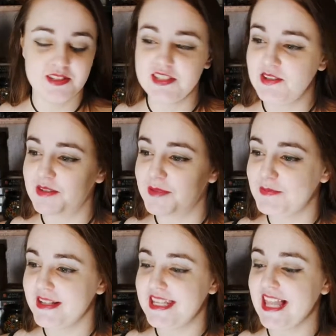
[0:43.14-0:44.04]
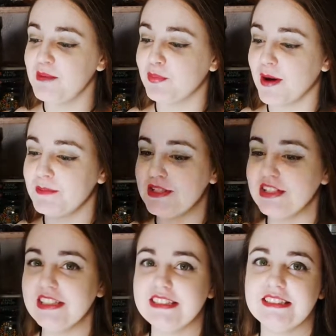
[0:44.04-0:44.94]
want to be my
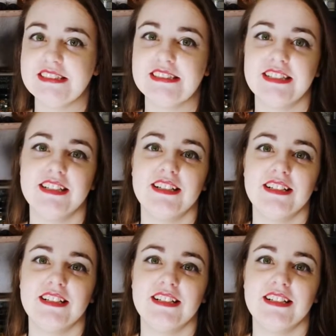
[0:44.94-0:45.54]
teleprompter? I'm your